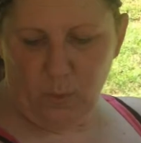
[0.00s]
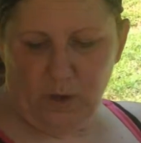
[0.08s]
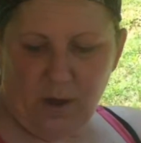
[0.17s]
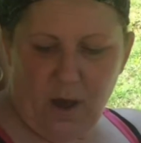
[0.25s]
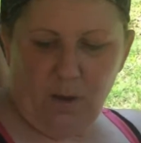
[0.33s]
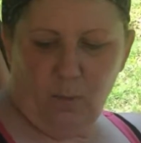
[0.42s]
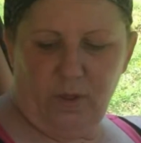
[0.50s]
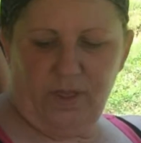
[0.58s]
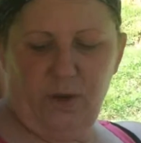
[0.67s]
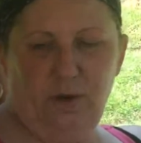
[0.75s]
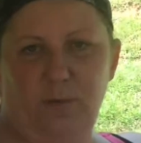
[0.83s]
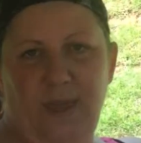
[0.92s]
will come with a
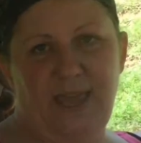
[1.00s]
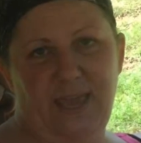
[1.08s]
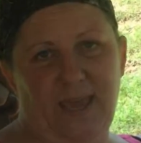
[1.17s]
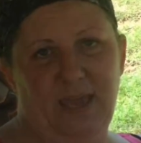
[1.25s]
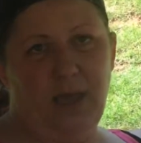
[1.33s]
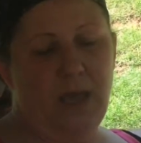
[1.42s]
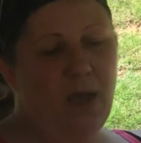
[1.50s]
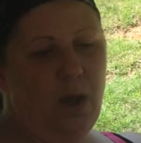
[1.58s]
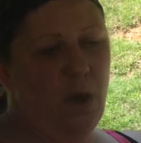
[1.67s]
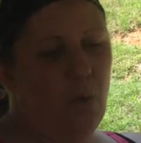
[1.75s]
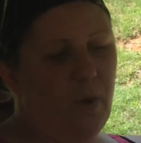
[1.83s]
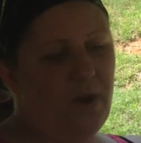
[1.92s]
new key.
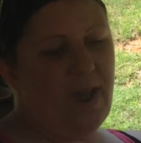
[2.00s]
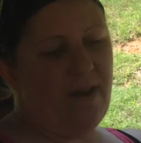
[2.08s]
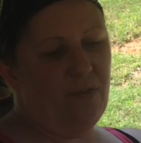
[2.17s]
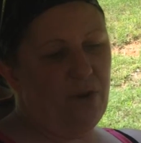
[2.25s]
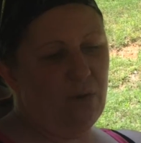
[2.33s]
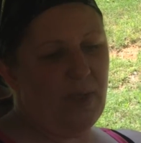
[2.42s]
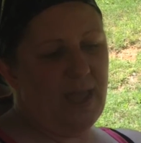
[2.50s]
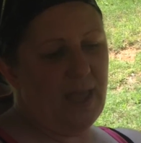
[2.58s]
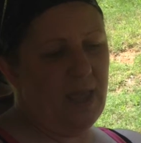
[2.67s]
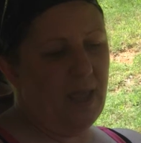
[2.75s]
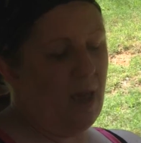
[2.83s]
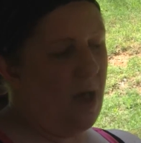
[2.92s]
When you have a new
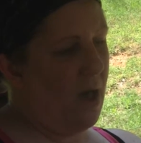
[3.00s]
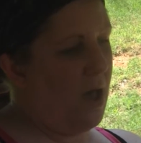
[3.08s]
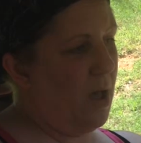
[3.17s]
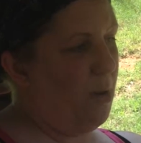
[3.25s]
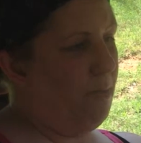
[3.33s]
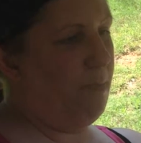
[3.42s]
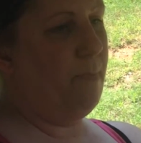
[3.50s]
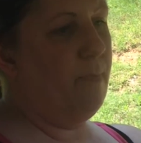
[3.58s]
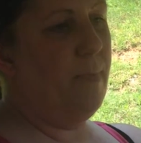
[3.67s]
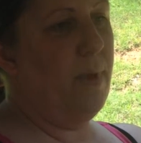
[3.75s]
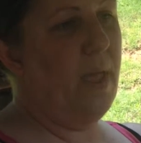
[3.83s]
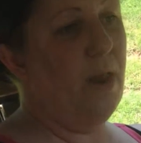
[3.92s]
key,
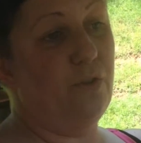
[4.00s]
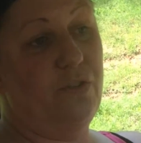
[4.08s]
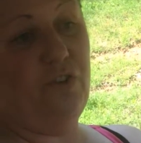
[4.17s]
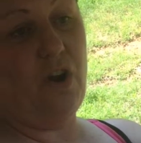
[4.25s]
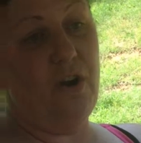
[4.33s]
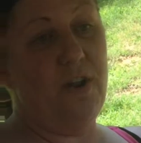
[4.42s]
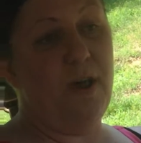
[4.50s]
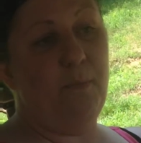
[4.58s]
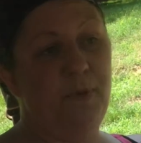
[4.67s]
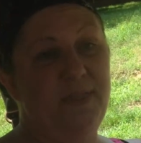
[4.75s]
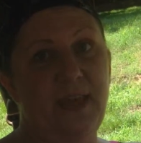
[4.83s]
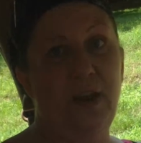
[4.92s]
it'll start up,
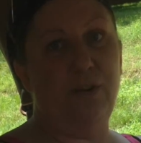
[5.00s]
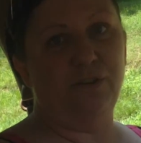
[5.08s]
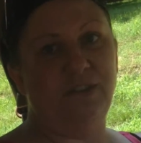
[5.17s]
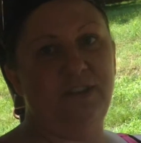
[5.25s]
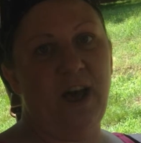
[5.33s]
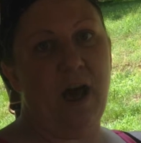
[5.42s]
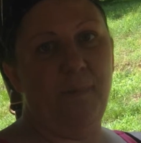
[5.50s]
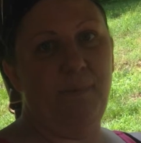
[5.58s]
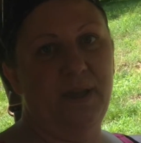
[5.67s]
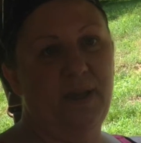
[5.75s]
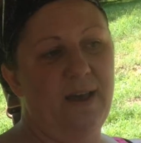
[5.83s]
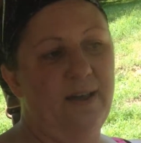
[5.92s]
but then it'll stop
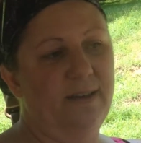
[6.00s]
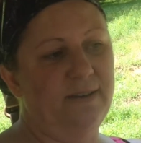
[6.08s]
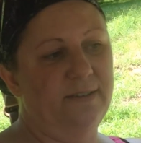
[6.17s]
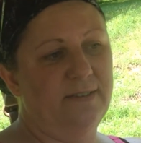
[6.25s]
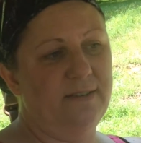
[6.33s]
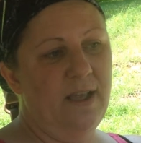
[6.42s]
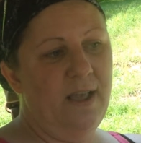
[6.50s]
because